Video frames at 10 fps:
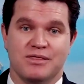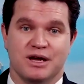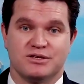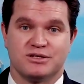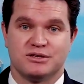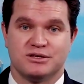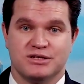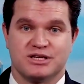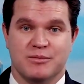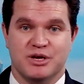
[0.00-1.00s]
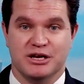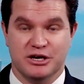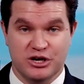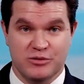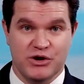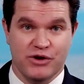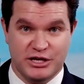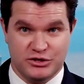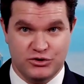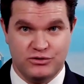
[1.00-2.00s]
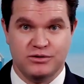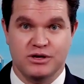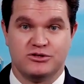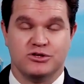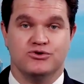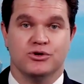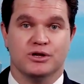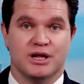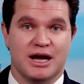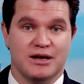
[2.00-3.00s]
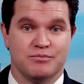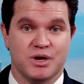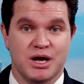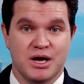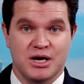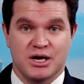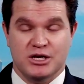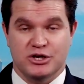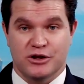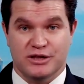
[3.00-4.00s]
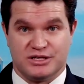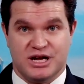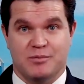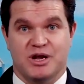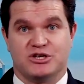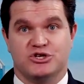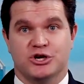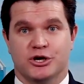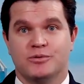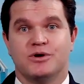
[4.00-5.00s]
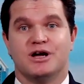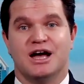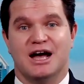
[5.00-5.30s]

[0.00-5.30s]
that's coming in and going to be ready to drill this time next year.